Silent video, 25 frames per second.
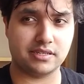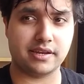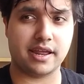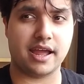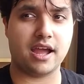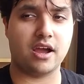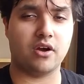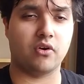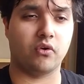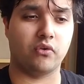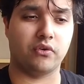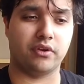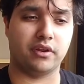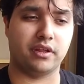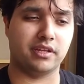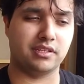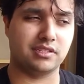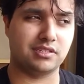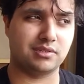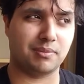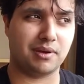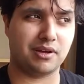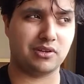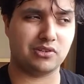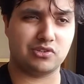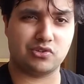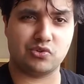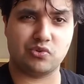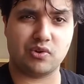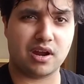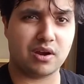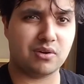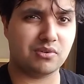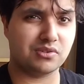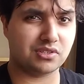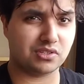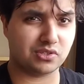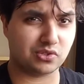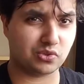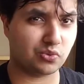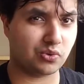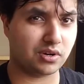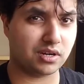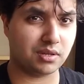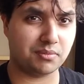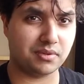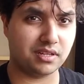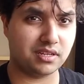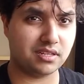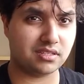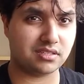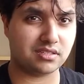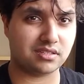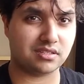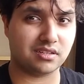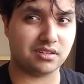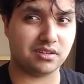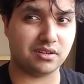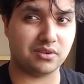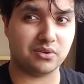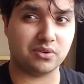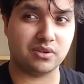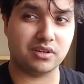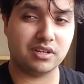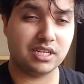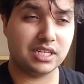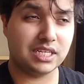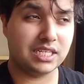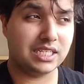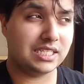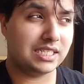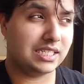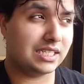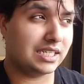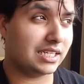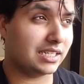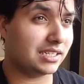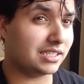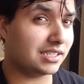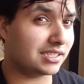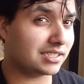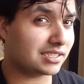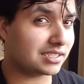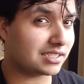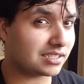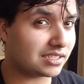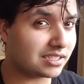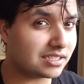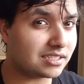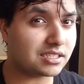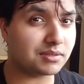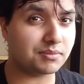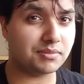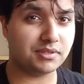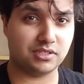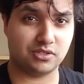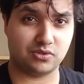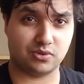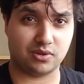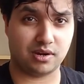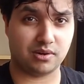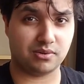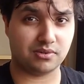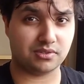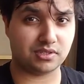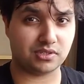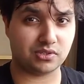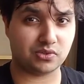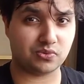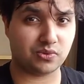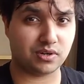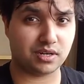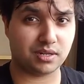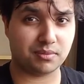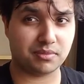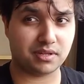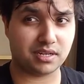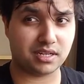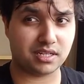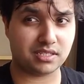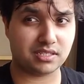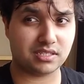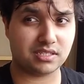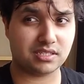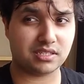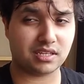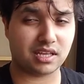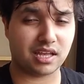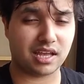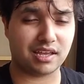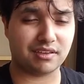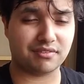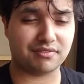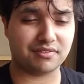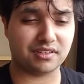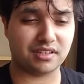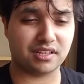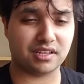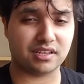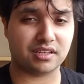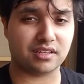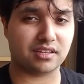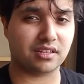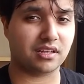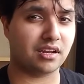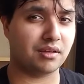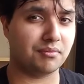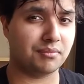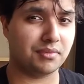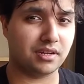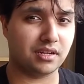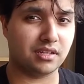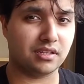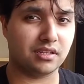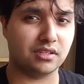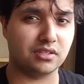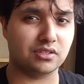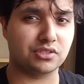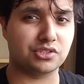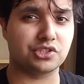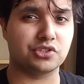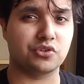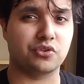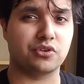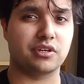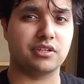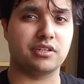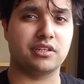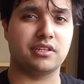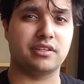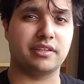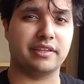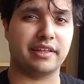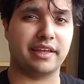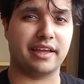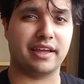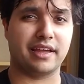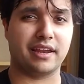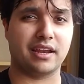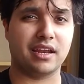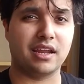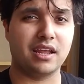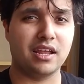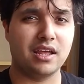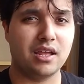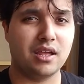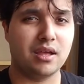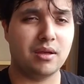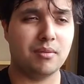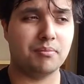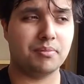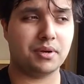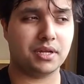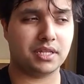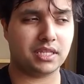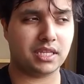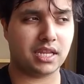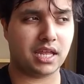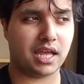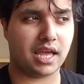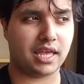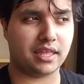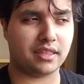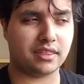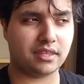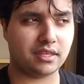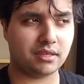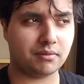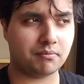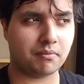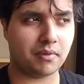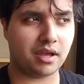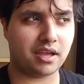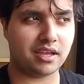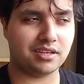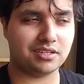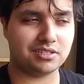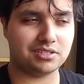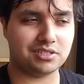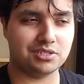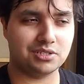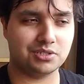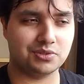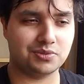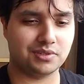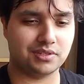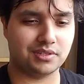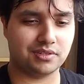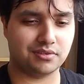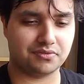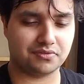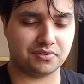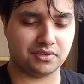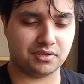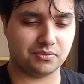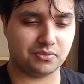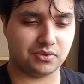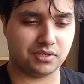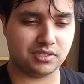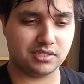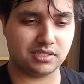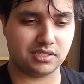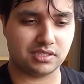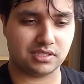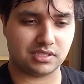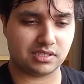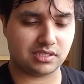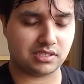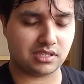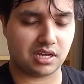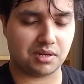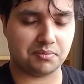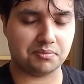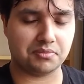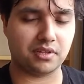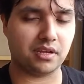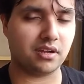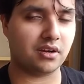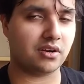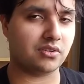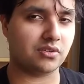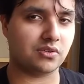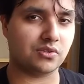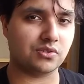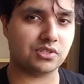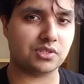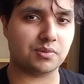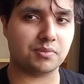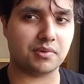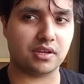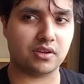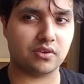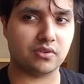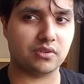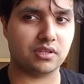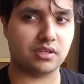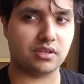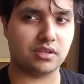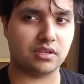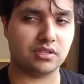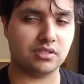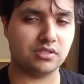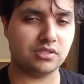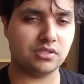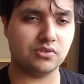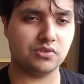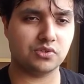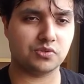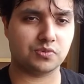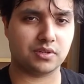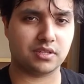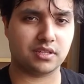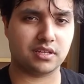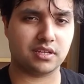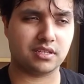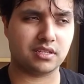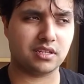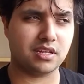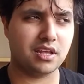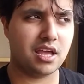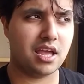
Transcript: down. It's about 2 hours and 20 minutes, though. It doesn't need to be 2 hours and 20 minutes. I feel like it could have been a little shorter than that. But I think my issues with the film really just stopped there. Those are my only issues with it.